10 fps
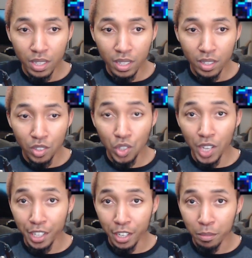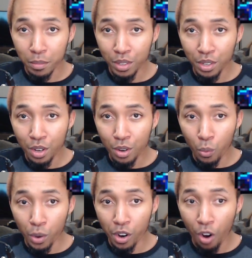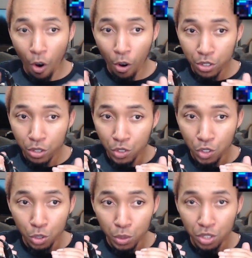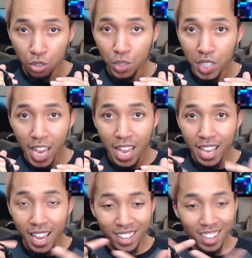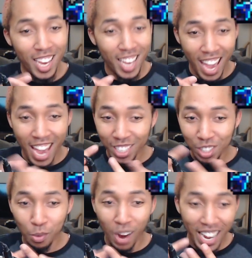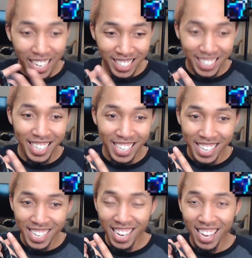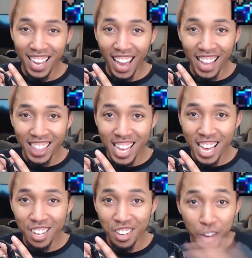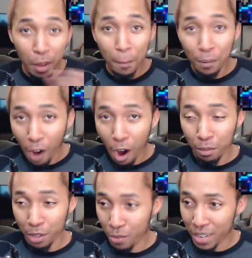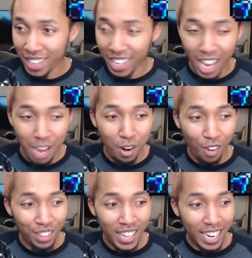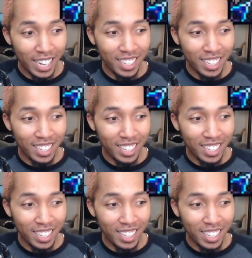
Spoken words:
setup where all you do is you take X, Y, Z, and then you can probably win the game off that.